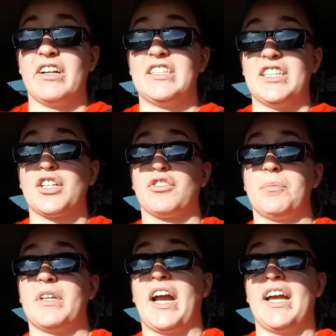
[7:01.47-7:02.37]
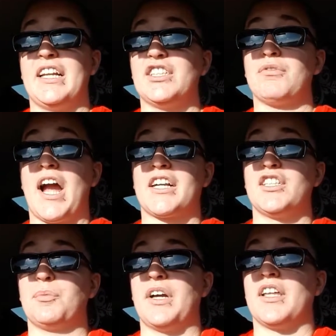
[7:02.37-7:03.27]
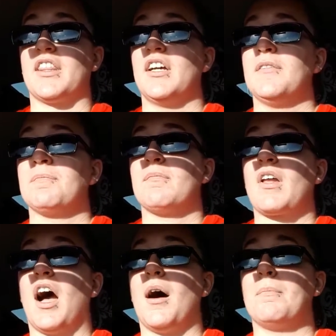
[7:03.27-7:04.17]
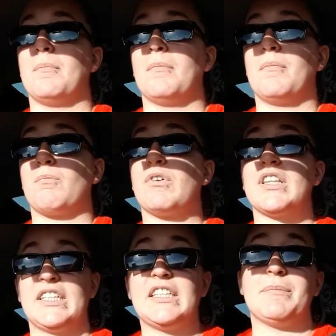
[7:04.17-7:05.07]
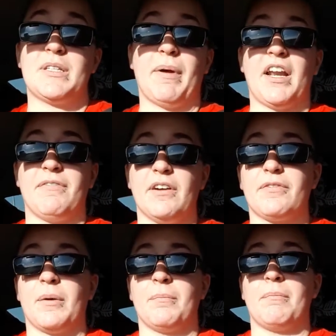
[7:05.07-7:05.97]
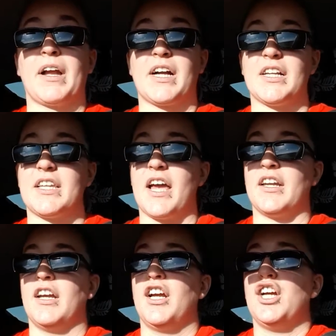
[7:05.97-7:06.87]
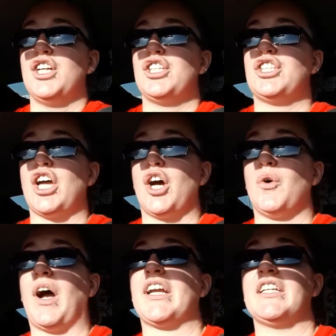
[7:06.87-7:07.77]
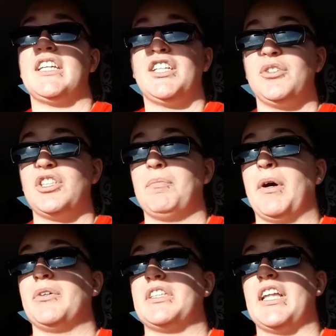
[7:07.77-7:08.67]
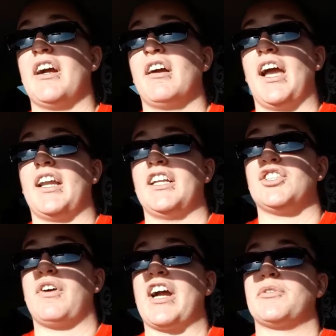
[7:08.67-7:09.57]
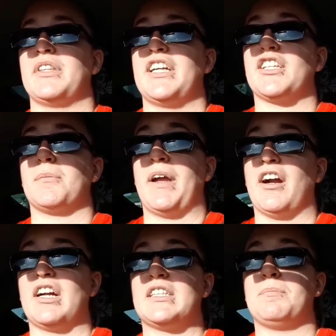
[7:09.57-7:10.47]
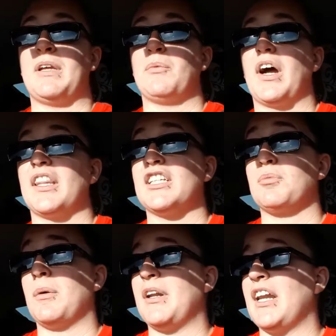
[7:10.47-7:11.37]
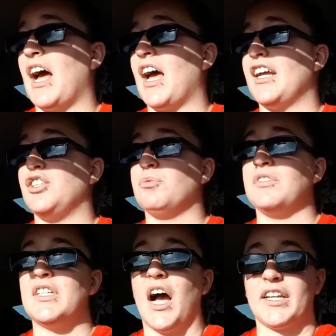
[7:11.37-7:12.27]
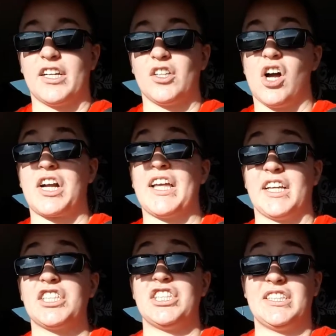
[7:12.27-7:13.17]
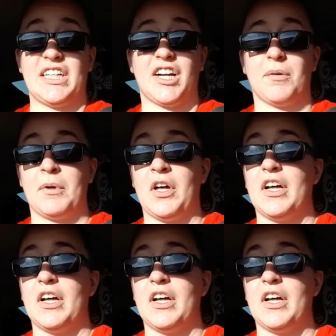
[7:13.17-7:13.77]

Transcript: in the group that I had interacted with really seemed to benefit from my content. So I continued to post there and interact with the other parents. Meanwhile, this woman and I do not get along. I think she's terrible.